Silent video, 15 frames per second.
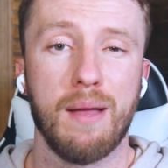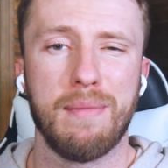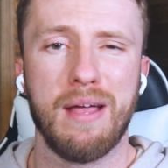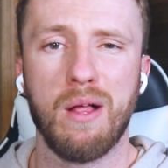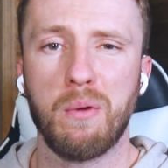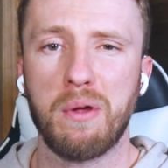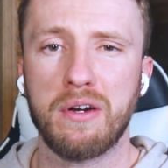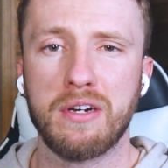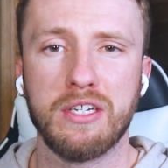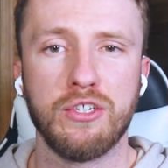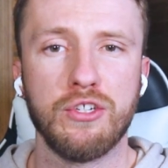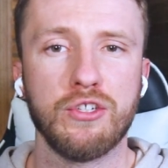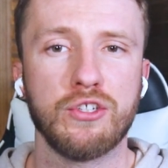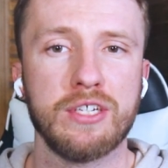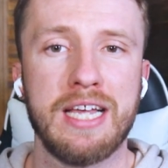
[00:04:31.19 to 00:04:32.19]
Malware
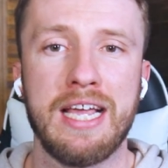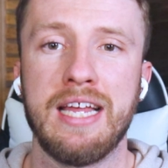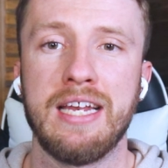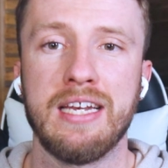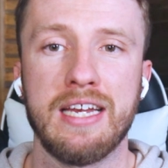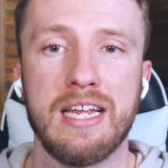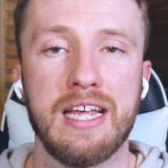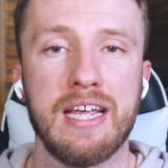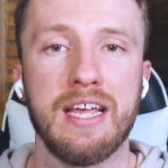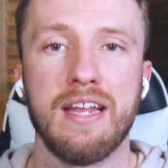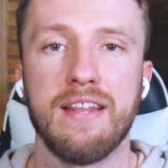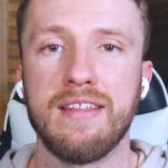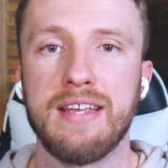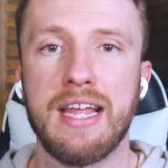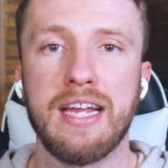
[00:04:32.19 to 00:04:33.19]
is usually hidden
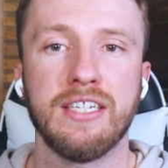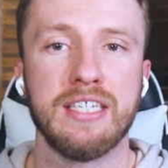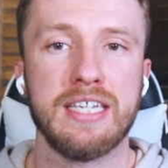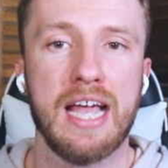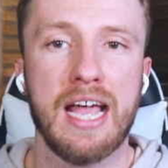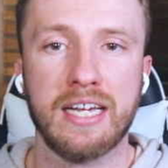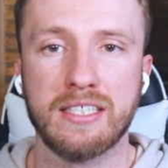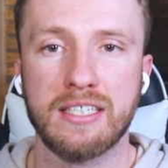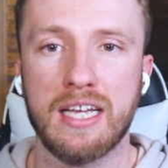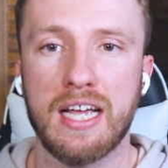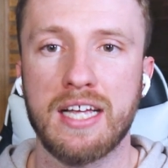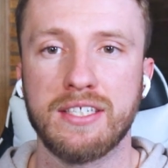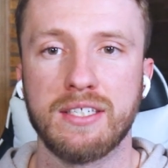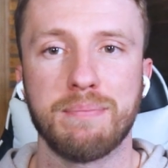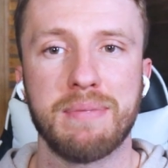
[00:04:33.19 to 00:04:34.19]
in the
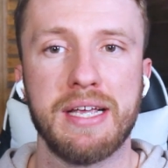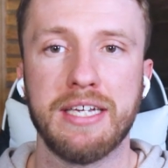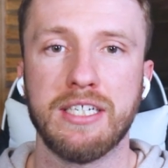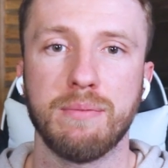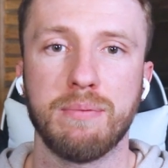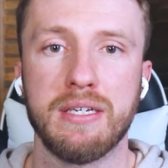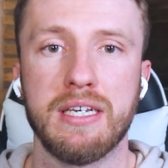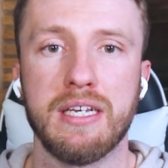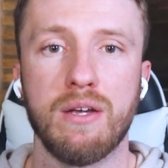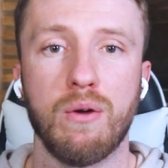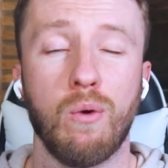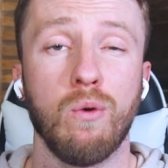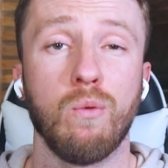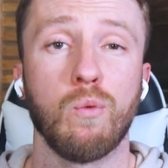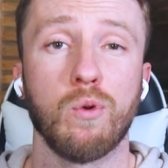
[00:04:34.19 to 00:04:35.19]
htaccess, PHP,
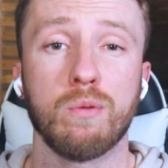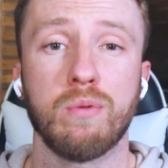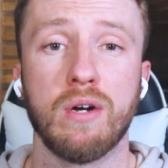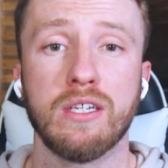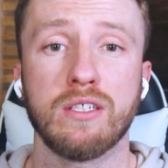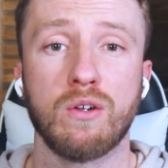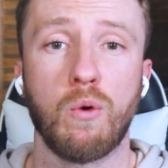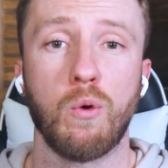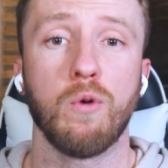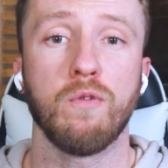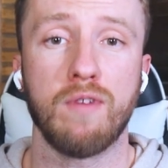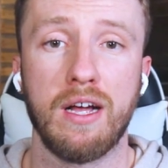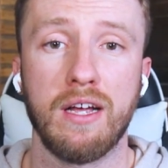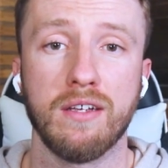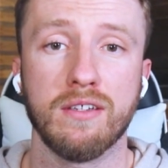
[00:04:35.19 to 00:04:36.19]
or WordPress core
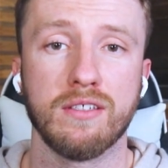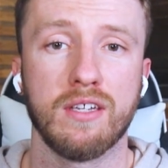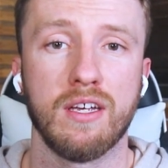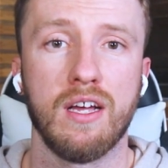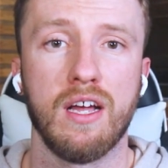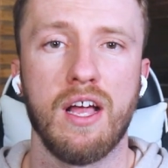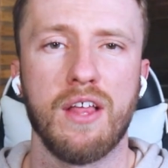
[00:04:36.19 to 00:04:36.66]
files.